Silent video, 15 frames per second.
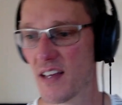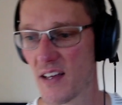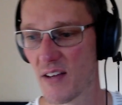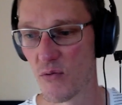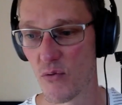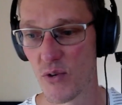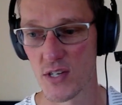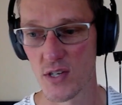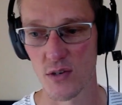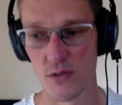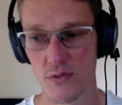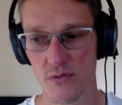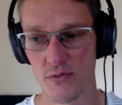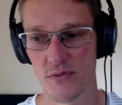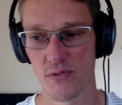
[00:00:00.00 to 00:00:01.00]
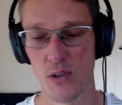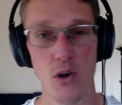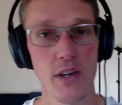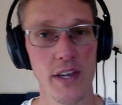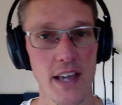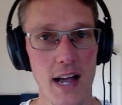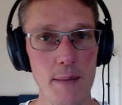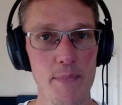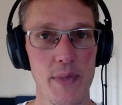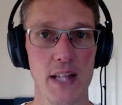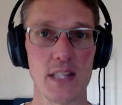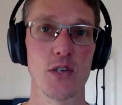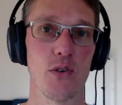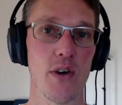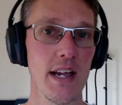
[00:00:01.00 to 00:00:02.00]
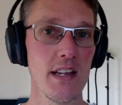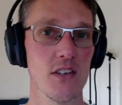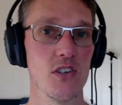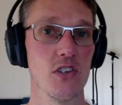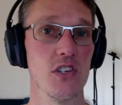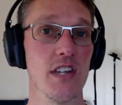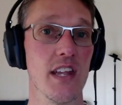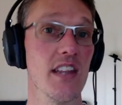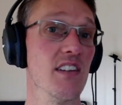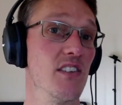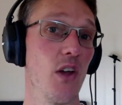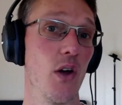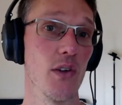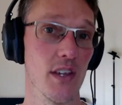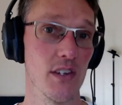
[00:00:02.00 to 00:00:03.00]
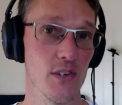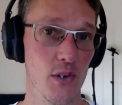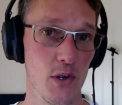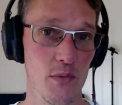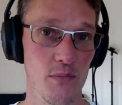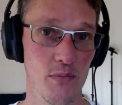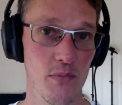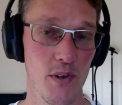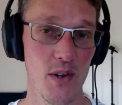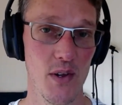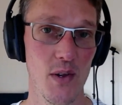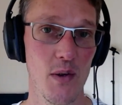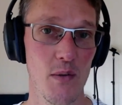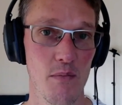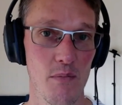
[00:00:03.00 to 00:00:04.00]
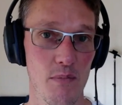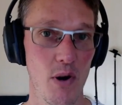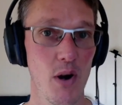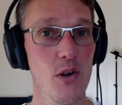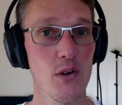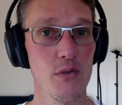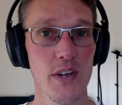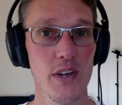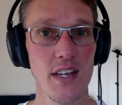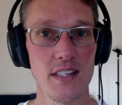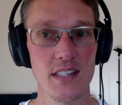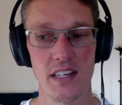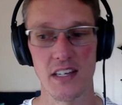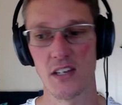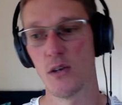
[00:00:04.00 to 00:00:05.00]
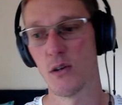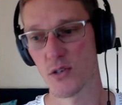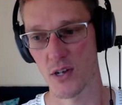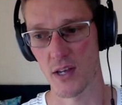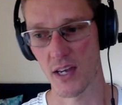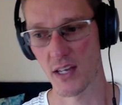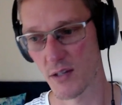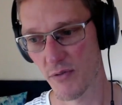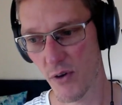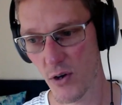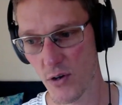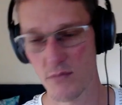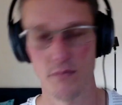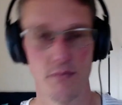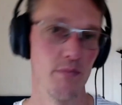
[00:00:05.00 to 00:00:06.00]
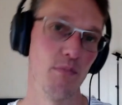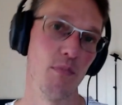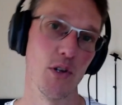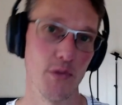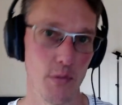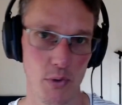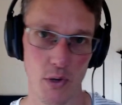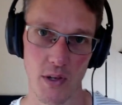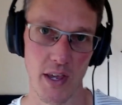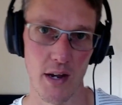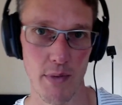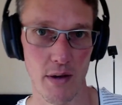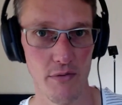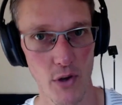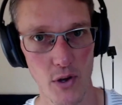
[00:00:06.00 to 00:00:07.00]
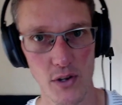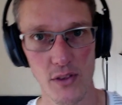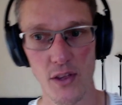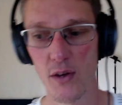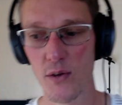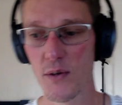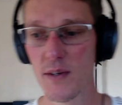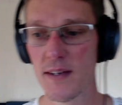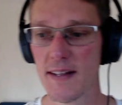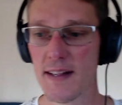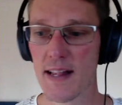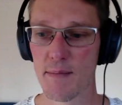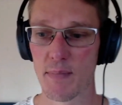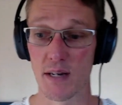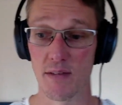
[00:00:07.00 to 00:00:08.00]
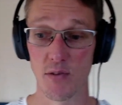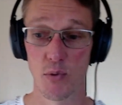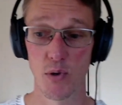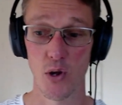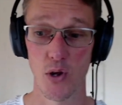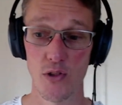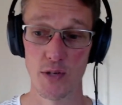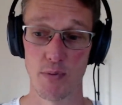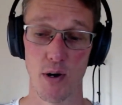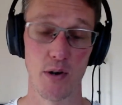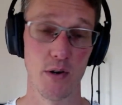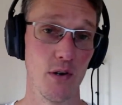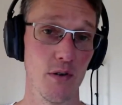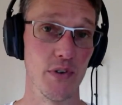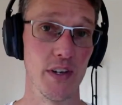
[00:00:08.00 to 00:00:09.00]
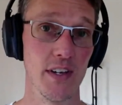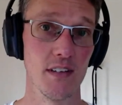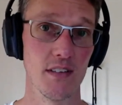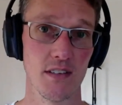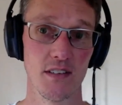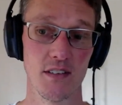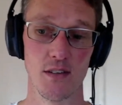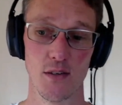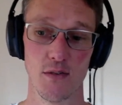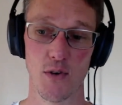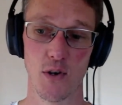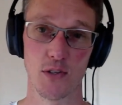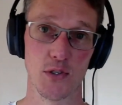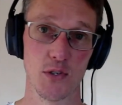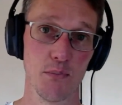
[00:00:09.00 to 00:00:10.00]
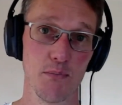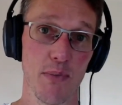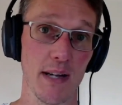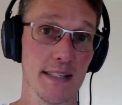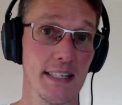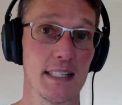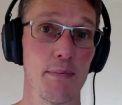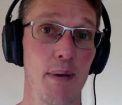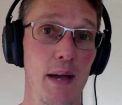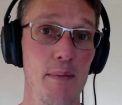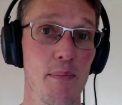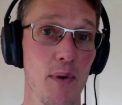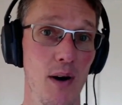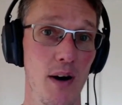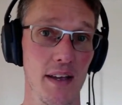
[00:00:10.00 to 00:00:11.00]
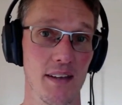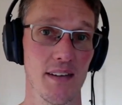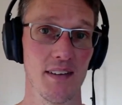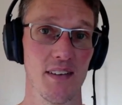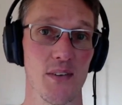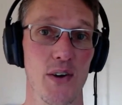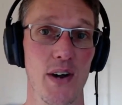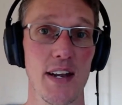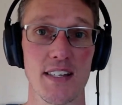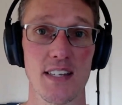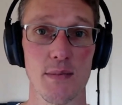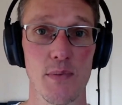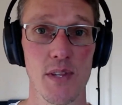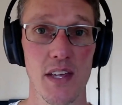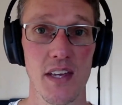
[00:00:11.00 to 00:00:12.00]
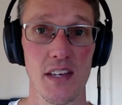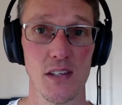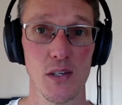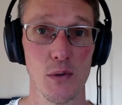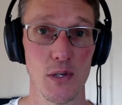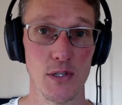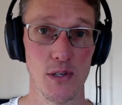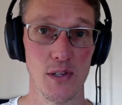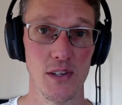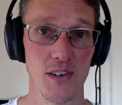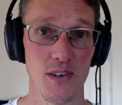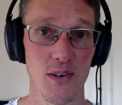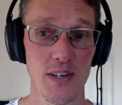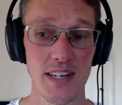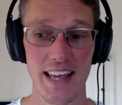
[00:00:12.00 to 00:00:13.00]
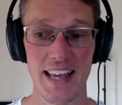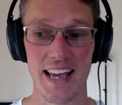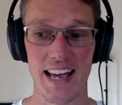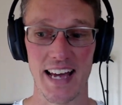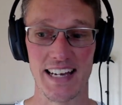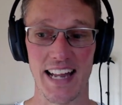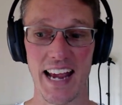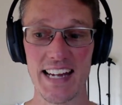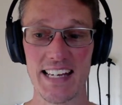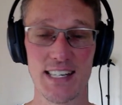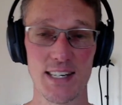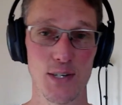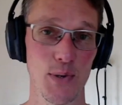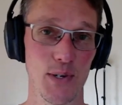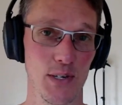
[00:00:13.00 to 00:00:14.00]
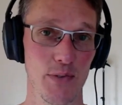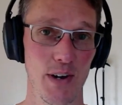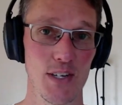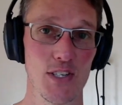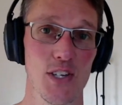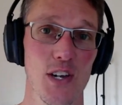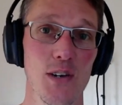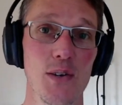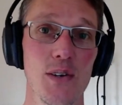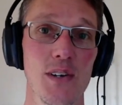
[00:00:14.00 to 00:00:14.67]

risk of locking up, that's great. You then don't get to earn protocol fees. You also don't get to vote. Most people don't care about voting, though. But if you want to earn those protocol fees, you've got to participate by creating some of their US dollar coin at an 80-20 ratio,